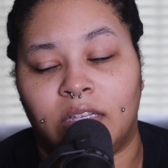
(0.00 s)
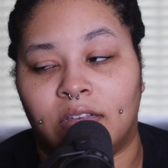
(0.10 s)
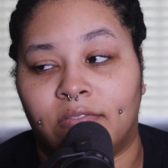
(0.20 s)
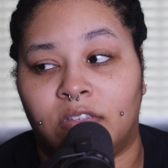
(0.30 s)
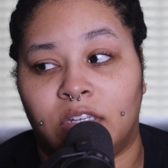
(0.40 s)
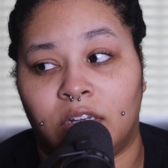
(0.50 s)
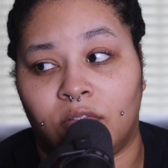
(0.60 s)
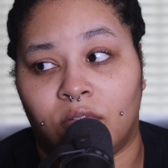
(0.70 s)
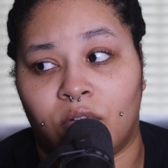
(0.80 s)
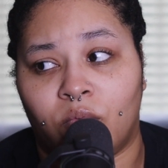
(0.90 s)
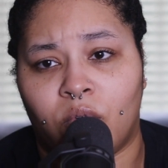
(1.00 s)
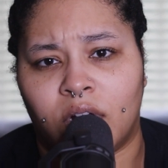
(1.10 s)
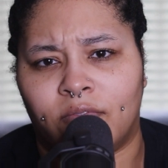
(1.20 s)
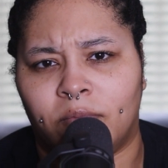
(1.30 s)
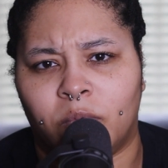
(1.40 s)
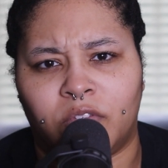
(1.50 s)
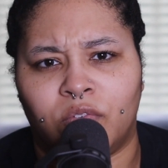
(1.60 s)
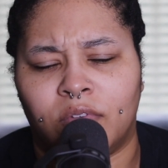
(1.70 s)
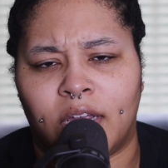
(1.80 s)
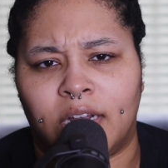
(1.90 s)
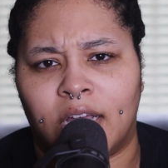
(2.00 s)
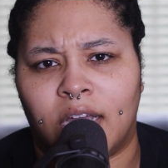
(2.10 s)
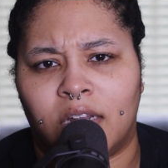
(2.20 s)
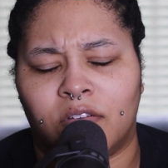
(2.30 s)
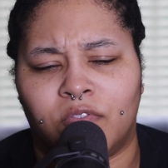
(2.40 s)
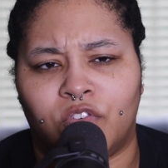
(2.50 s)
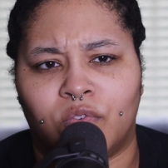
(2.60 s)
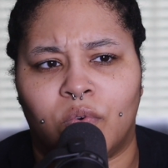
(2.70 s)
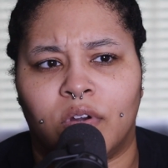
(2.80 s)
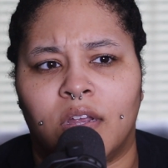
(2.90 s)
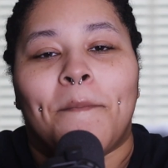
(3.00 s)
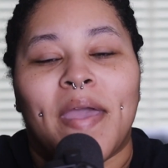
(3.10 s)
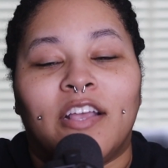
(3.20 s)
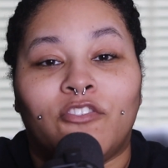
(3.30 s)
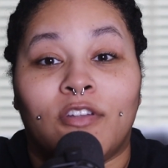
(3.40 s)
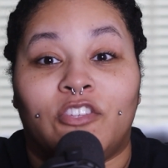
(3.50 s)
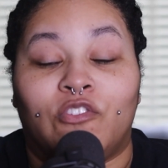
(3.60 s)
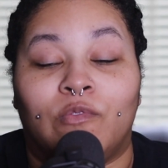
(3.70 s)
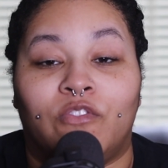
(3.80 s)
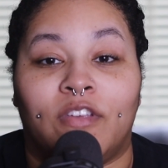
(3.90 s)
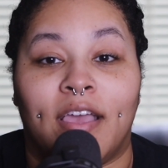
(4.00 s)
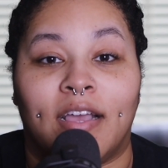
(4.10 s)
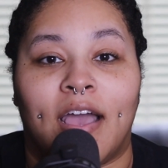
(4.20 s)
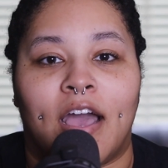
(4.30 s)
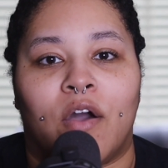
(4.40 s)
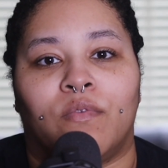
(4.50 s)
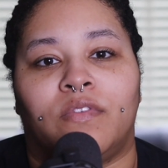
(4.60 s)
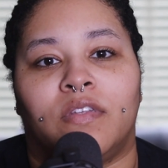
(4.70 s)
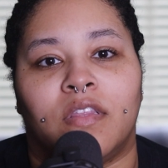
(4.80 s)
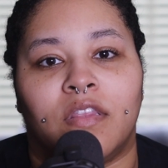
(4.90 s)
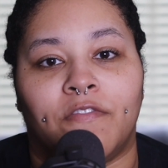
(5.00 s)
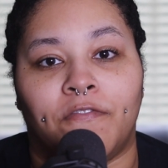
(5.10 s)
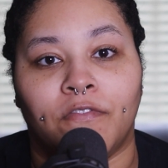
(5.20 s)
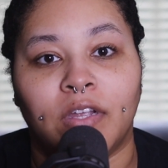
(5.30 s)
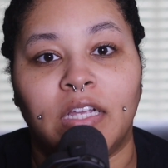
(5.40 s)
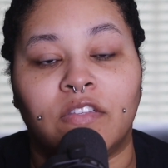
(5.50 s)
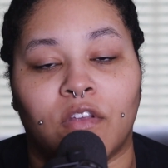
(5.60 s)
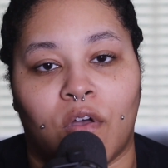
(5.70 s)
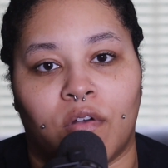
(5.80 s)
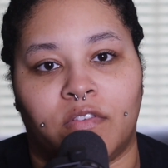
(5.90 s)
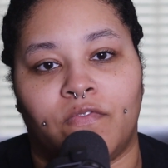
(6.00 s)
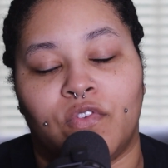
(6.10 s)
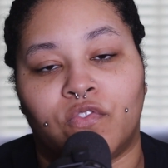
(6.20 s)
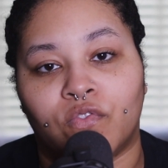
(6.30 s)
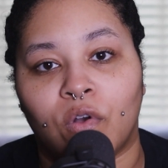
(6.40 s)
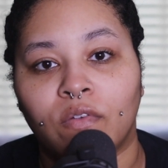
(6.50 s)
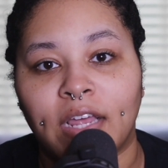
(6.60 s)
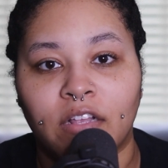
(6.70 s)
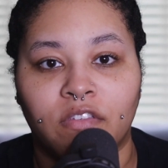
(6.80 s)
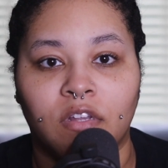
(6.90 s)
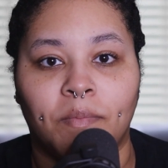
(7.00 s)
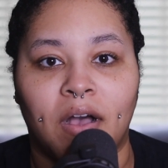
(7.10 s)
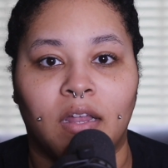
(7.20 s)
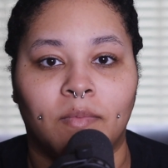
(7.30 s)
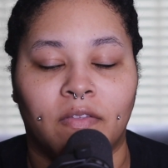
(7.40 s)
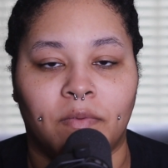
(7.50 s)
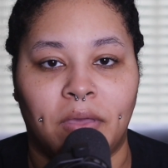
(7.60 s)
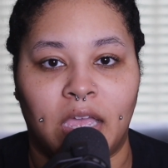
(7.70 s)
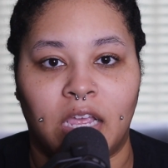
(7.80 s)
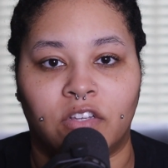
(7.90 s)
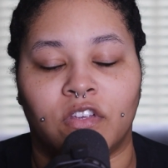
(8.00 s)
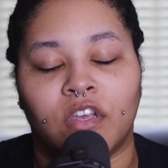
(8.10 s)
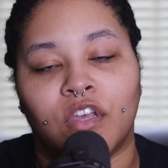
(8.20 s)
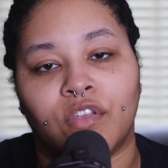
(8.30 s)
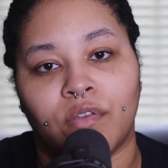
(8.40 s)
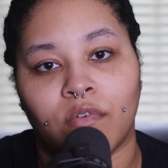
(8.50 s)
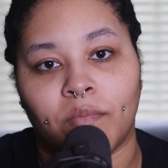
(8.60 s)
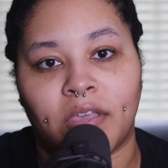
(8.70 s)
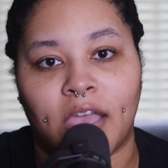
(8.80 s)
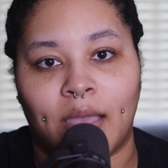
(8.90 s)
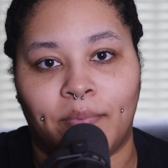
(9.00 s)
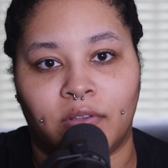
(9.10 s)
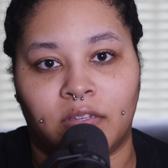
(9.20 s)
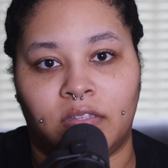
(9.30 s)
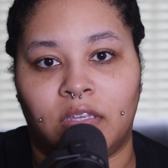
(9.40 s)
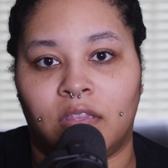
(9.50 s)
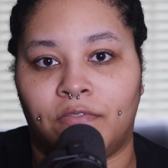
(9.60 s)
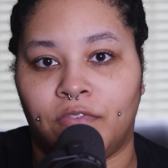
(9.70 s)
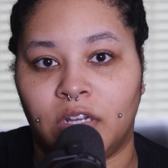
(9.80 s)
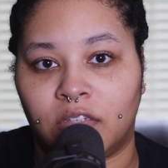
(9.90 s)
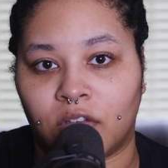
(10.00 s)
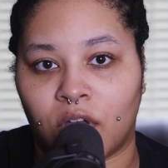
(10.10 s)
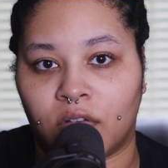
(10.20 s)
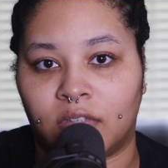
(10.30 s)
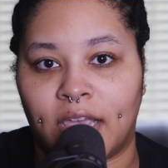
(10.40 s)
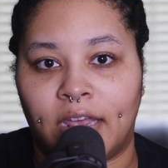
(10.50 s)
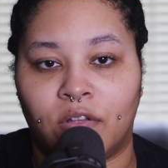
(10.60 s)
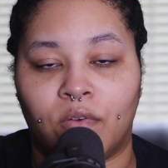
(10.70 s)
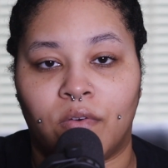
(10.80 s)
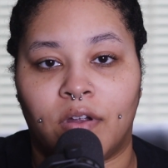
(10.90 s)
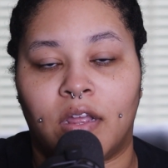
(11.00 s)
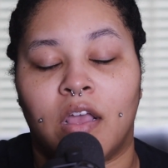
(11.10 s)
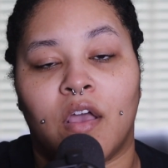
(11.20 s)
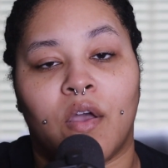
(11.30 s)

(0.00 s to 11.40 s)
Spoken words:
least I've seen on one of them it was $2.99 for sure. Make sure that you check out the free songs. So if you scroll down to the bottom of the page, you will be able to see the free songs category,